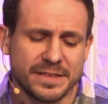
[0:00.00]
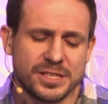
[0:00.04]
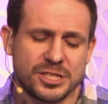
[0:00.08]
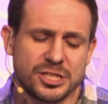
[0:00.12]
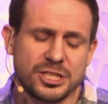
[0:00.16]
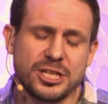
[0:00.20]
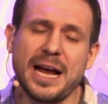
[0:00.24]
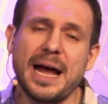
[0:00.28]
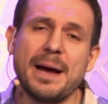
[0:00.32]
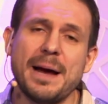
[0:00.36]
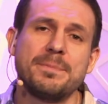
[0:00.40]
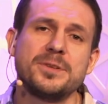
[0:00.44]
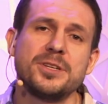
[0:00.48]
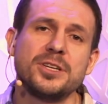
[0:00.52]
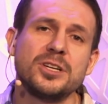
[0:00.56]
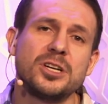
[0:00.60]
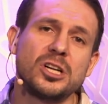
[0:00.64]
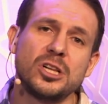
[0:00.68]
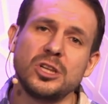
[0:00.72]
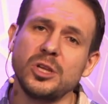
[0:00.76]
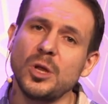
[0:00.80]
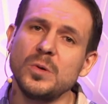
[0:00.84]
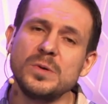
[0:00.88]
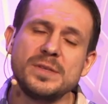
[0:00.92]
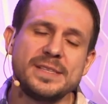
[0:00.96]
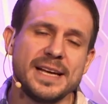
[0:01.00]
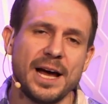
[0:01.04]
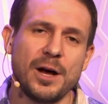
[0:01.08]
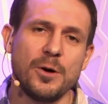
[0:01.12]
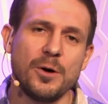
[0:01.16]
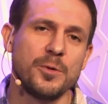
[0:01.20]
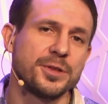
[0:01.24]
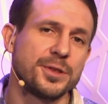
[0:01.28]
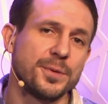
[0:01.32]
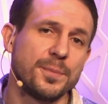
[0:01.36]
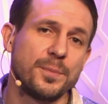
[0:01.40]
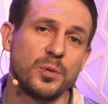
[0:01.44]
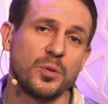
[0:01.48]
this chapter close out
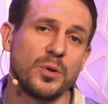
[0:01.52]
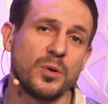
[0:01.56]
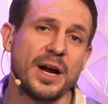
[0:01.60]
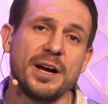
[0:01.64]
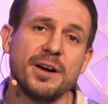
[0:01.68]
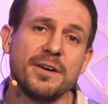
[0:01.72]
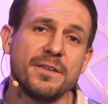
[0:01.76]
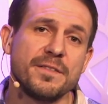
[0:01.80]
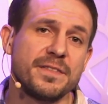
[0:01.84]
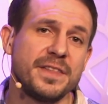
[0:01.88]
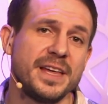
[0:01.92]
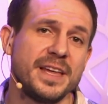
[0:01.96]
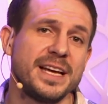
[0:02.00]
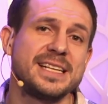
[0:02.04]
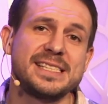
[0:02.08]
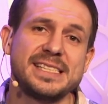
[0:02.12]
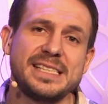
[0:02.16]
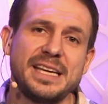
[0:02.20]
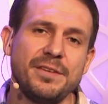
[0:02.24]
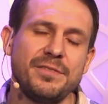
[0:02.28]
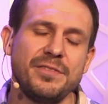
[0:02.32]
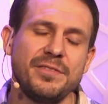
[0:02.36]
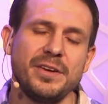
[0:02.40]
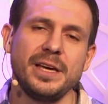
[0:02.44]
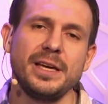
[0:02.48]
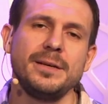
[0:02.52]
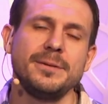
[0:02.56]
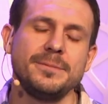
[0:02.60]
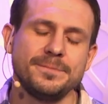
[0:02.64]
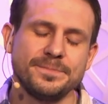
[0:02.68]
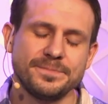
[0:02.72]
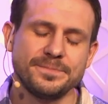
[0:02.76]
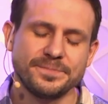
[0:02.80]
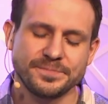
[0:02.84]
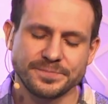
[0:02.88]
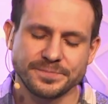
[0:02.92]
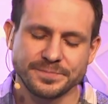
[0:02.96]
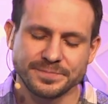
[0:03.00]
with a prayer of thanksgiving
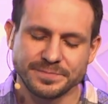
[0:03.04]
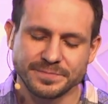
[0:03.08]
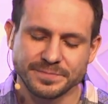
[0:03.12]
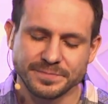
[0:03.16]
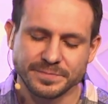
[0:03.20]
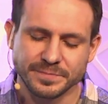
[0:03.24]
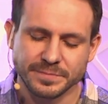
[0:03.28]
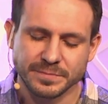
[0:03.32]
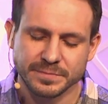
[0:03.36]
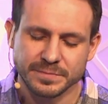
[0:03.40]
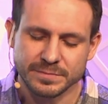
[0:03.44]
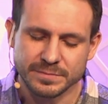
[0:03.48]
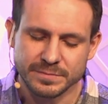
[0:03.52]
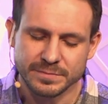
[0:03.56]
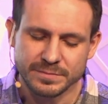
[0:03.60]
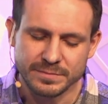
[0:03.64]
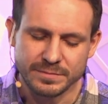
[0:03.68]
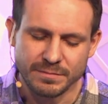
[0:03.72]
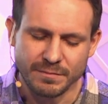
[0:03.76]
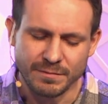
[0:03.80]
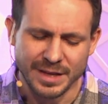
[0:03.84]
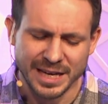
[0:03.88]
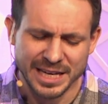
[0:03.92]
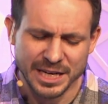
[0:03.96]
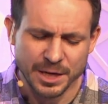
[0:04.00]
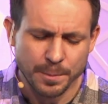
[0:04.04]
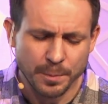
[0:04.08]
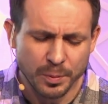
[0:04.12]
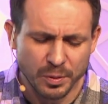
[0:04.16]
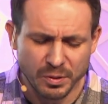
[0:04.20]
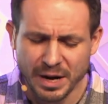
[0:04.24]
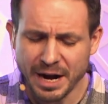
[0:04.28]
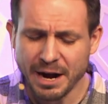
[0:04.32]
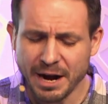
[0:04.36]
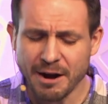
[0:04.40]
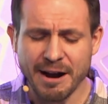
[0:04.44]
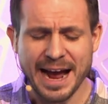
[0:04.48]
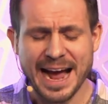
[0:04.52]
and a
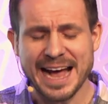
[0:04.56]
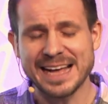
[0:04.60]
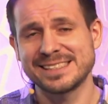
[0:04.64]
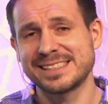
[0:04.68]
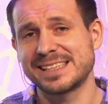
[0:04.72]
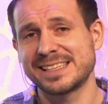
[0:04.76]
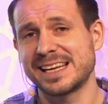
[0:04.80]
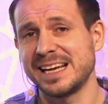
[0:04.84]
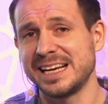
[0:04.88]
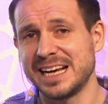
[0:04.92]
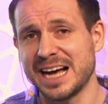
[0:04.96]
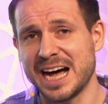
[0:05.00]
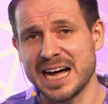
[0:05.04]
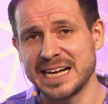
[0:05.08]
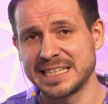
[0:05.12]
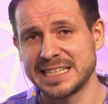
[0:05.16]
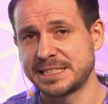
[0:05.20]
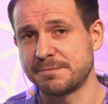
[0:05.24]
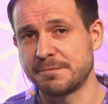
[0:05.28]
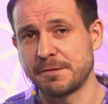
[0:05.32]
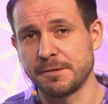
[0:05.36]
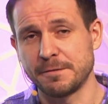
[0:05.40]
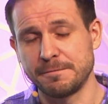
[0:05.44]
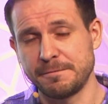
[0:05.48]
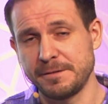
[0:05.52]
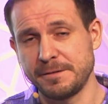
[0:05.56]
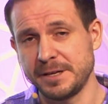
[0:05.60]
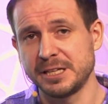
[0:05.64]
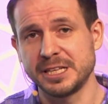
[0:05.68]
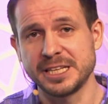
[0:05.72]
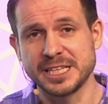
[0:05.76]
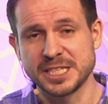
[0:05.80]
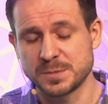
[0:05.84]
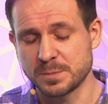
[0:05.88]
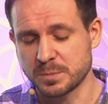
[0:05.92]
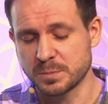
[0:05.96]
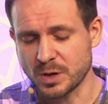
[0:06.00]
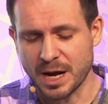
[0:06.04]
prayer asking God to fulfill
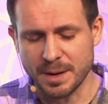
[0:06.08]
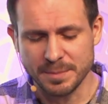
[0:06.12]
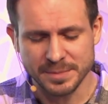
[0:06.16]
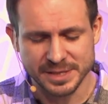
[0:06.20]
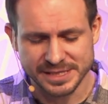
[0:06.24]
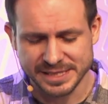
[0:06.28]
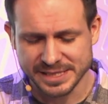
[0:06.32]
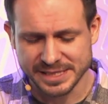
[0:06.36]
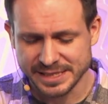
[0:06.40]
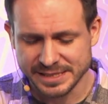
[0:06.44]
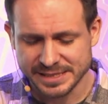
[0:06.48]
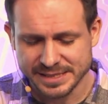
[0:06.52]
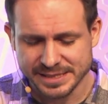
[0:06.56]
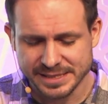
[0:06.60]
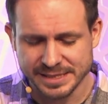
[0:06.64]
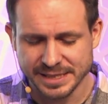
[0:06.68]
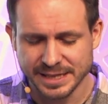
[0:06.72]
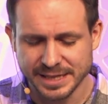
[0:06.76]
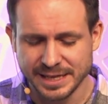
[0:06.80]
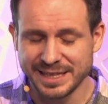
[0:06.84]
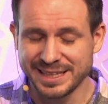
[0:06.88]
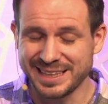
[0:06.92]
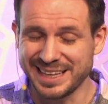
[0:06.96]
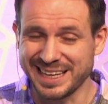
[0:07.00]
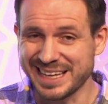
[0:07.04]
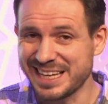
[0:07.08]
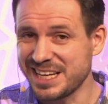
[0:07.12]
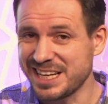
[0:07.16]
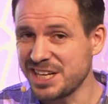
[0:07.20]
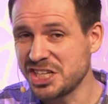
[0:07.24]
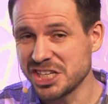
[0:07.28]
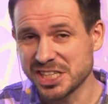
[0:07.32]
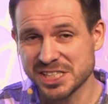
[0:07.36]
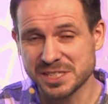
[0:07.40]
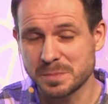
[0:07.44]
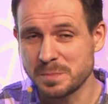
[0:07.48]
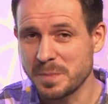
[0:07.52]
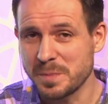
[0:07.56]
his promises that he
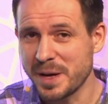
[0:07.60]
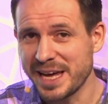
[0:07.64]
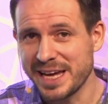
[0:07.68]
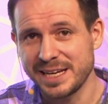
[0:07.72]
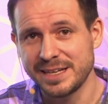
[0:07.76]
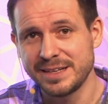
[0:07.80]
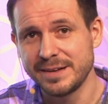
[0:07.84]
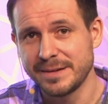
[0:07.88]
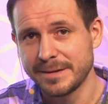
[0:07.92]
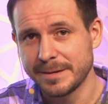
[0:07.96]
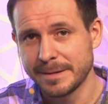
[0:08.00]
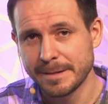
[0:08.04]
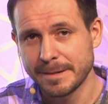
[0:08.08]
just made.